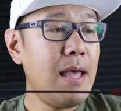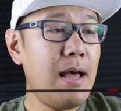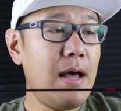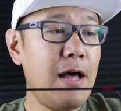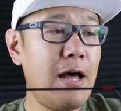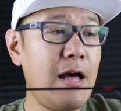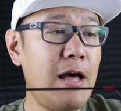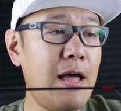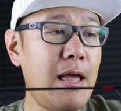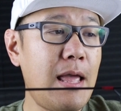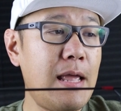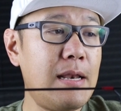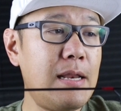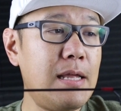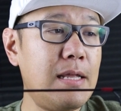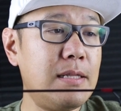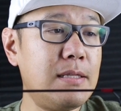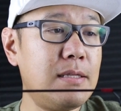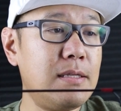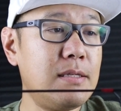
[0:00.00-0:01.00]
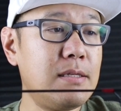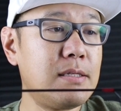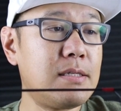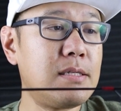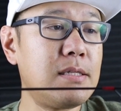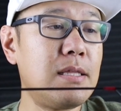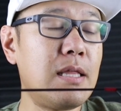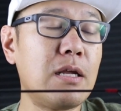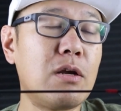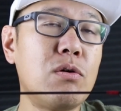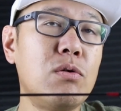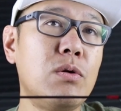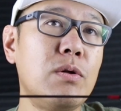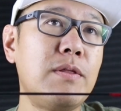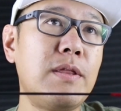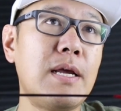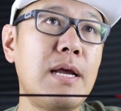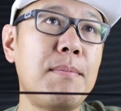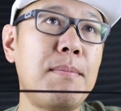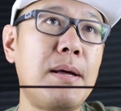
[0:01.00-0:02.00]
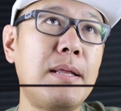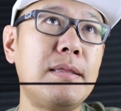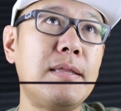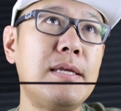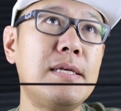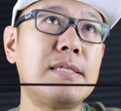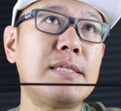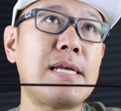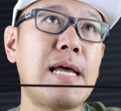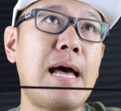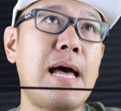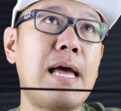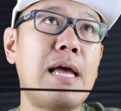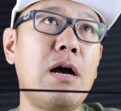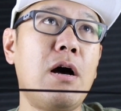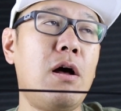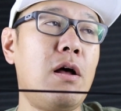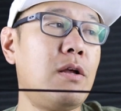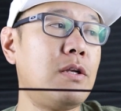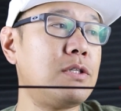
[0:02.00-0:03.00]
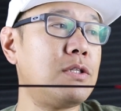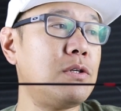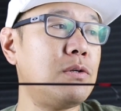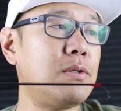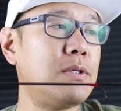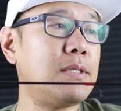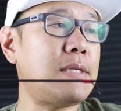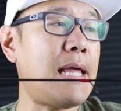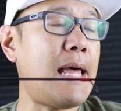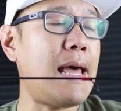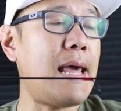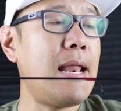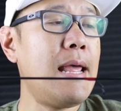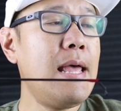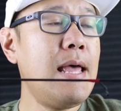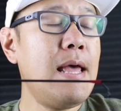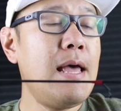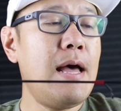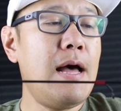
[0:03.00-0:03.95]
And then the cool thing about this guy also is that